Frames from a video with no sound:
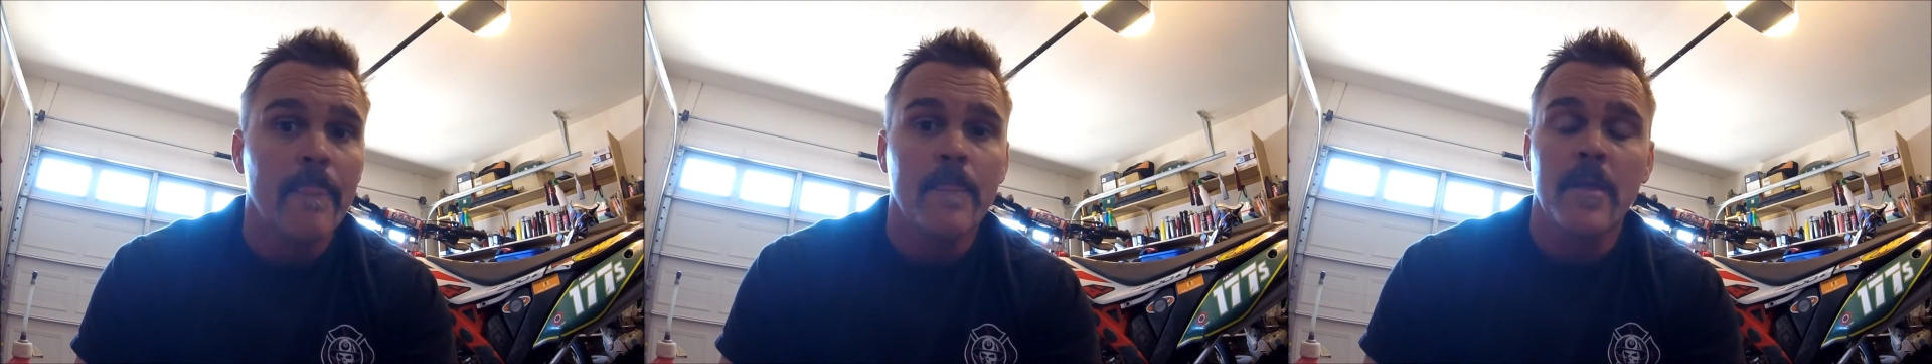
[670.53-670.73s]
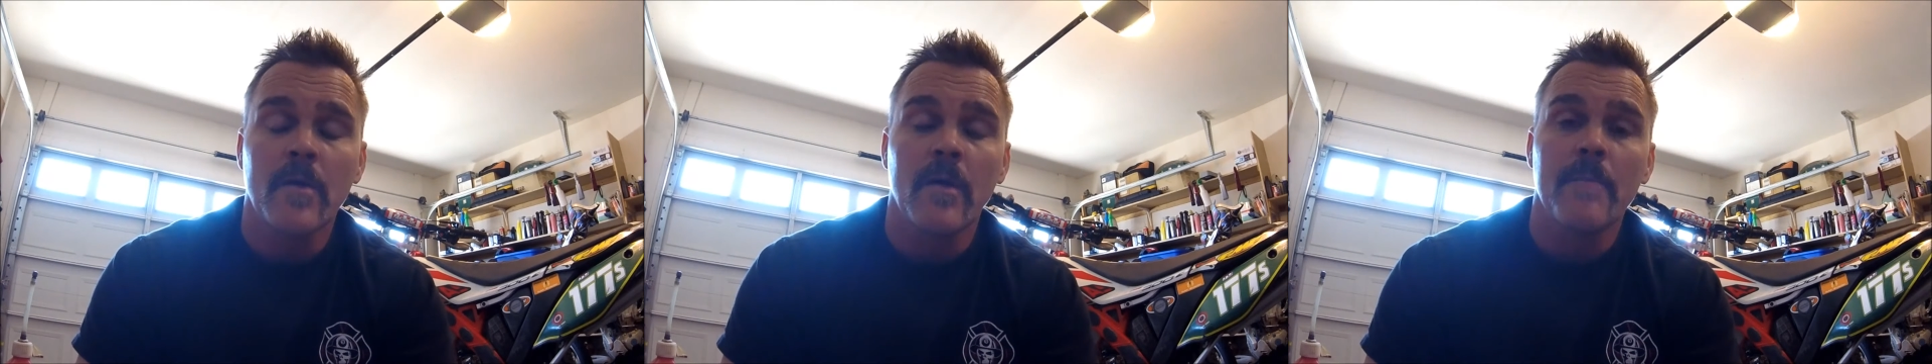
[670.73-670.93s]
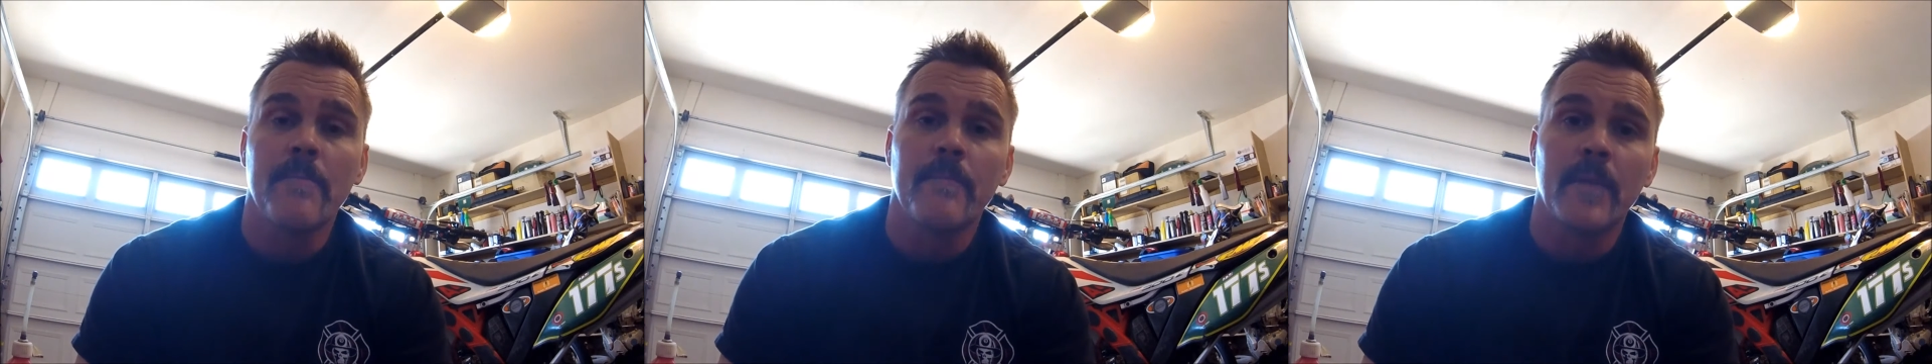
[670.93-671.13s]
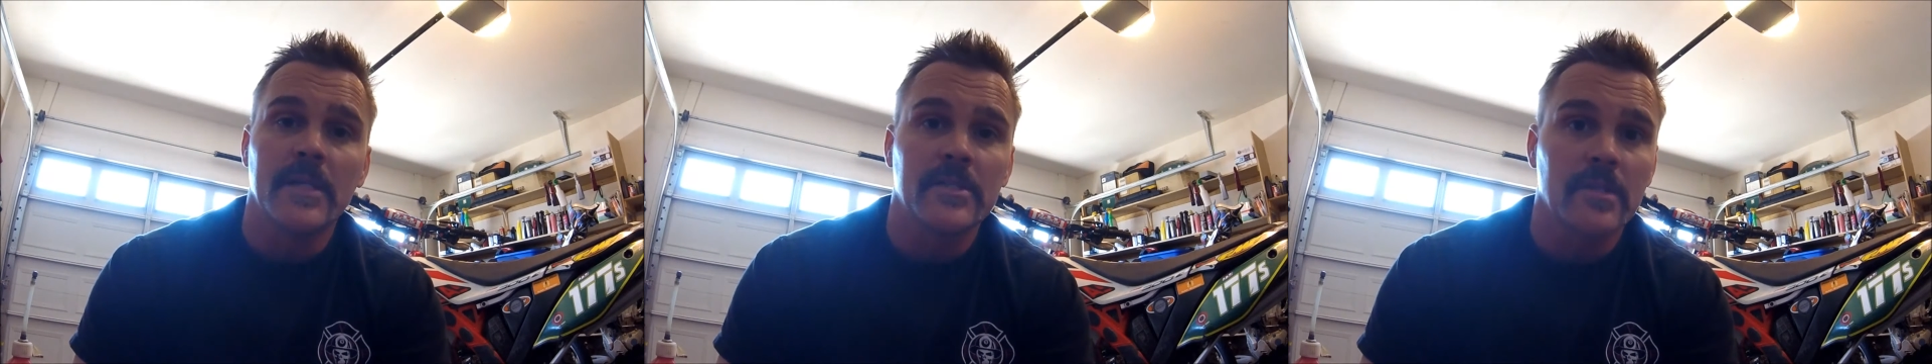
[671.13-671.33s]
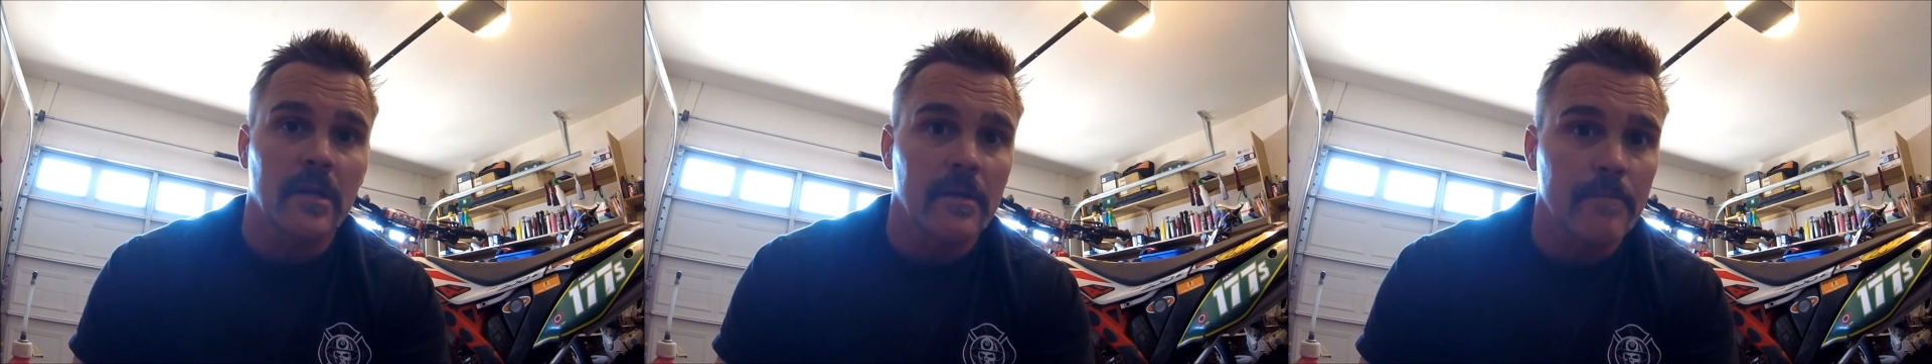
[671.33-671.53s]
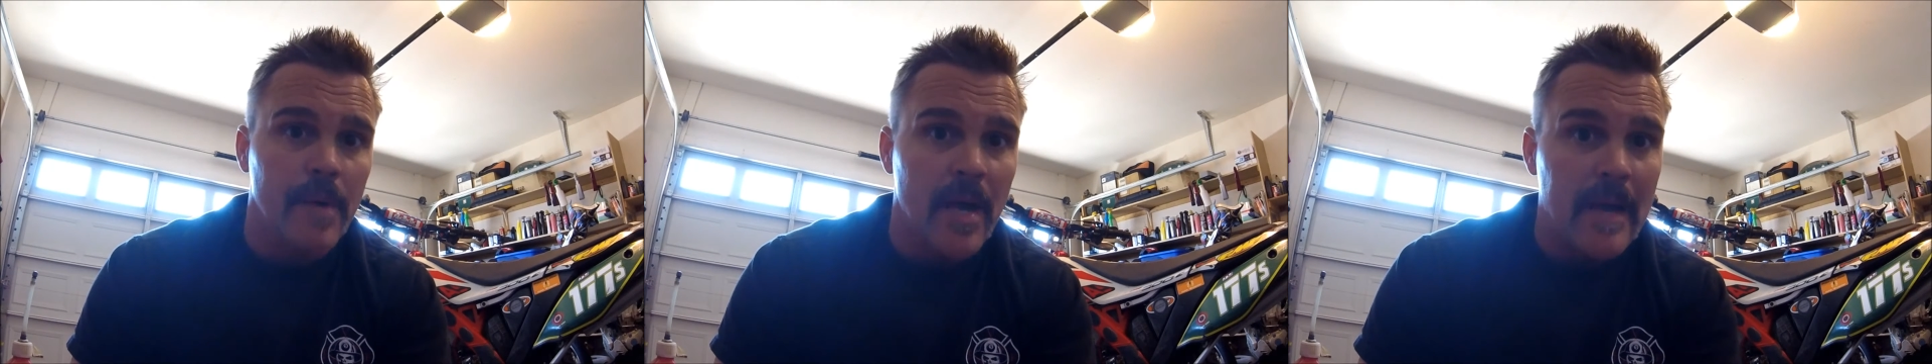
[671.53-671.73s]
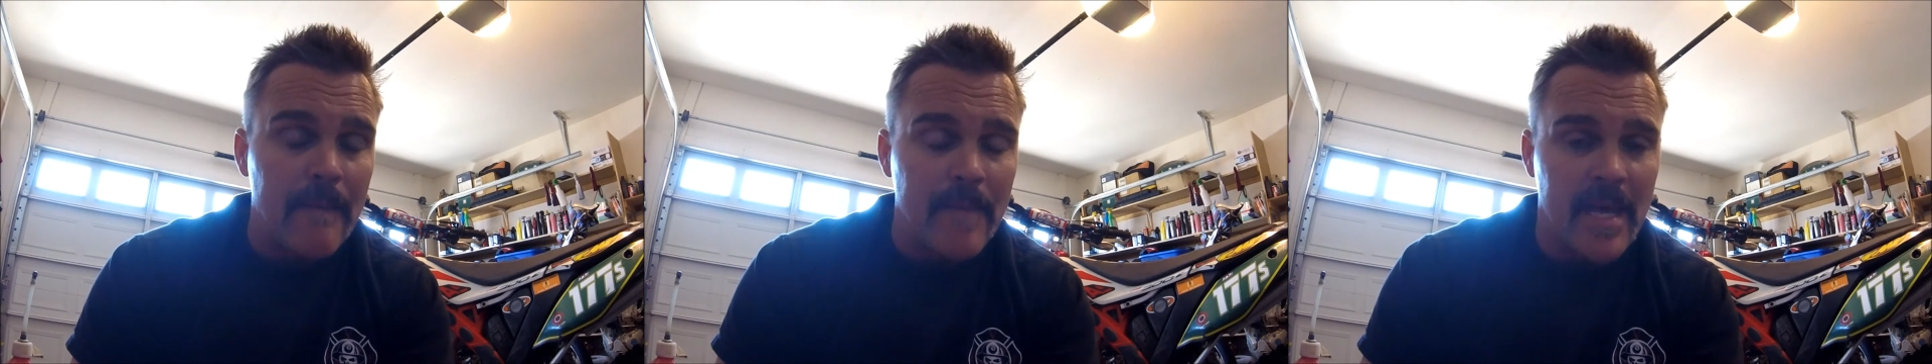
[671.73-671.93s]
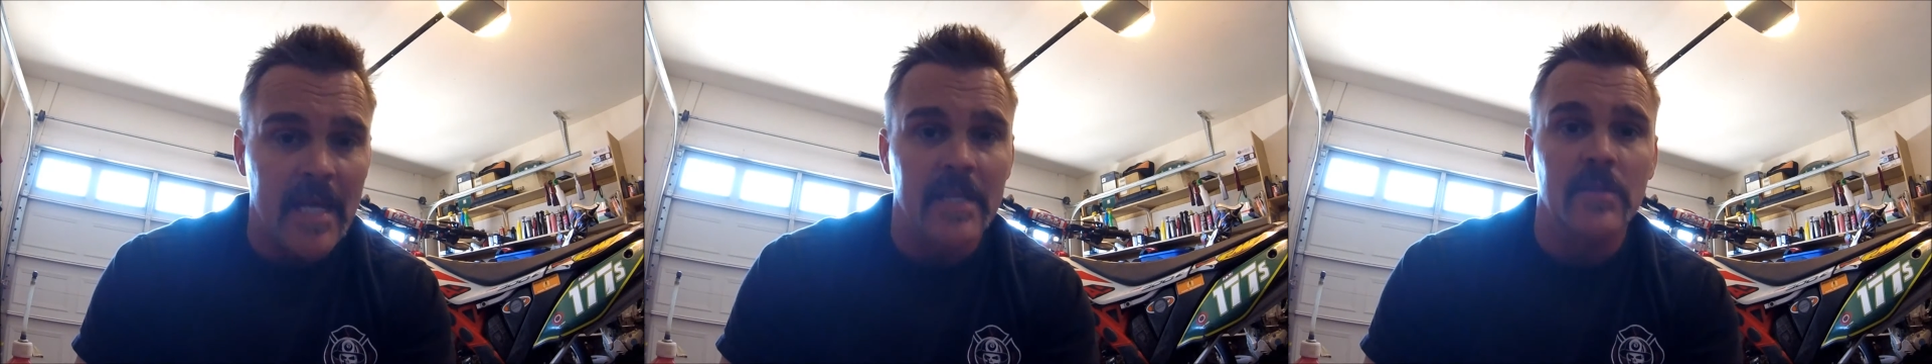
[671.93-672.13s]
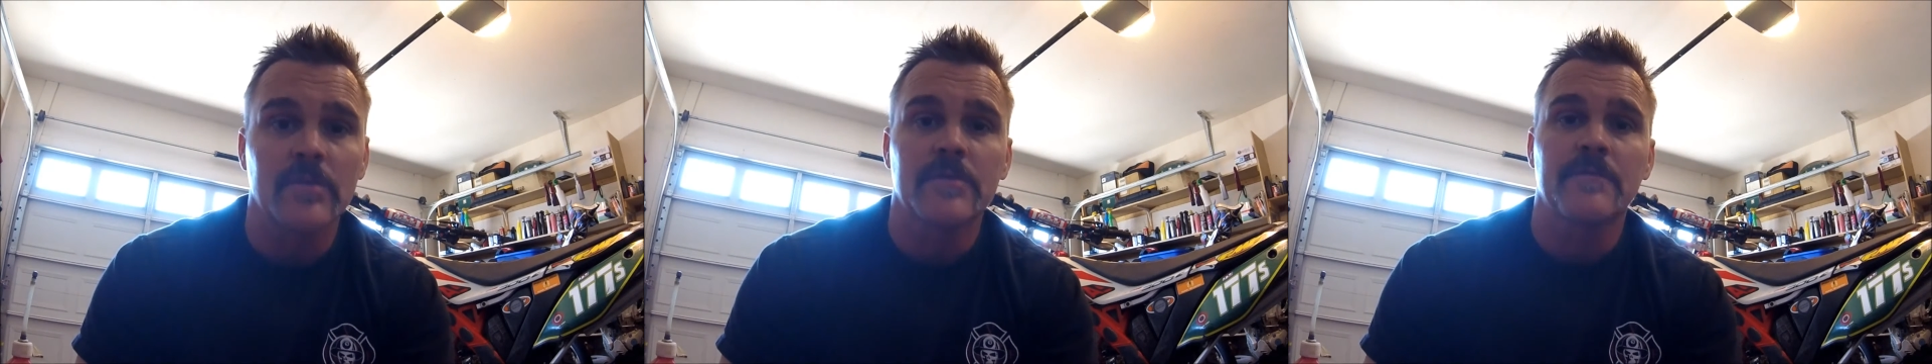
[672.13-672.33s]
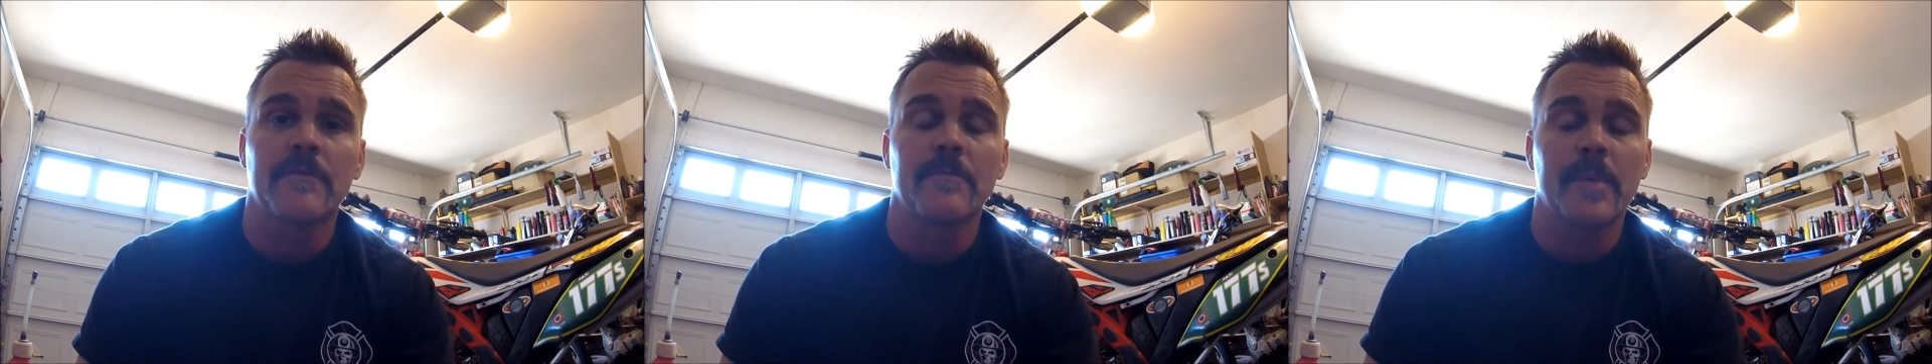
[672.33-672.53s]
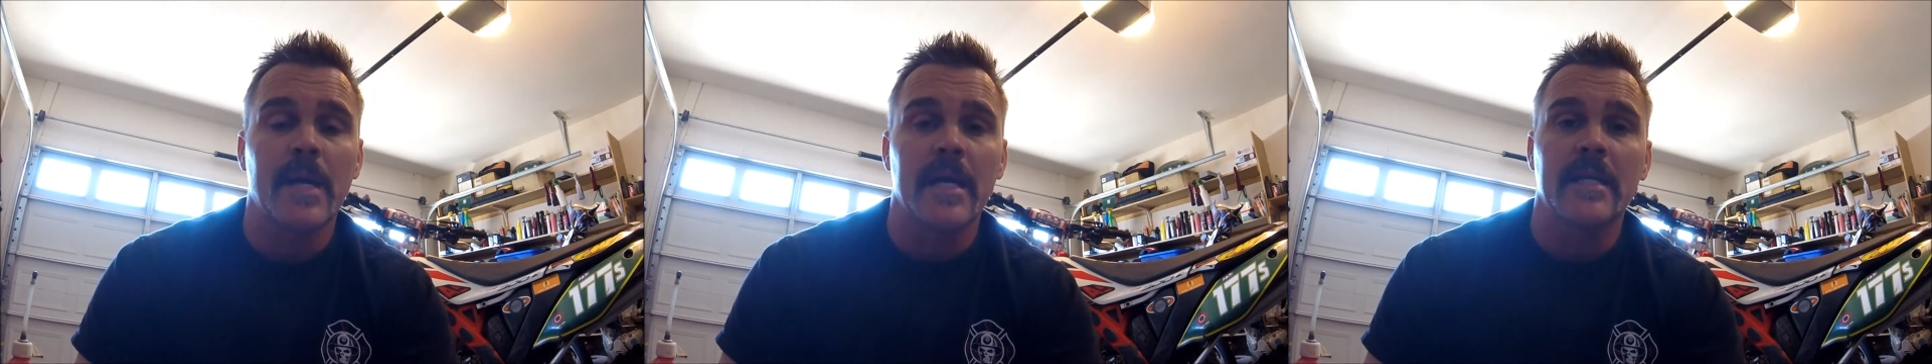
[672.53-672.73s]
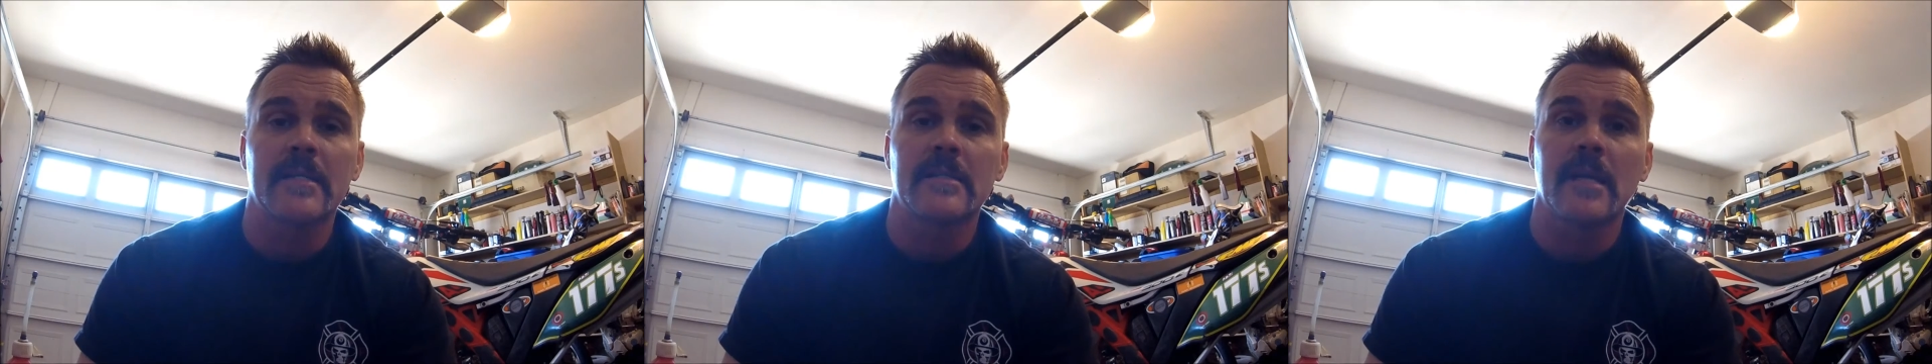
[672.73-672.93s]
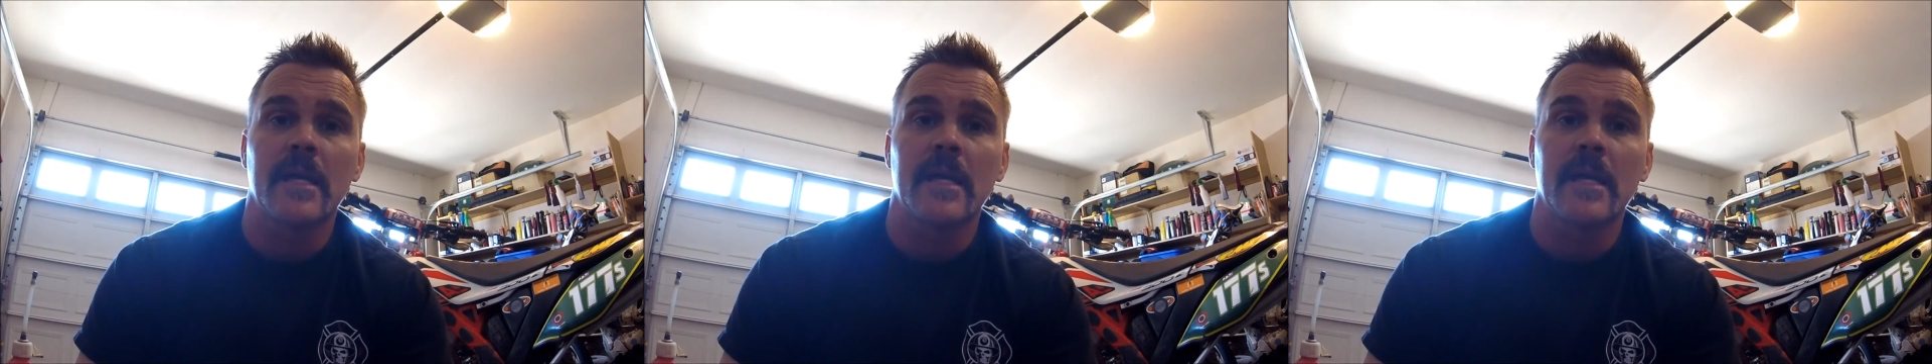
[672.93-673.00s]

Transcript: You know, I started buying manuals for bikes.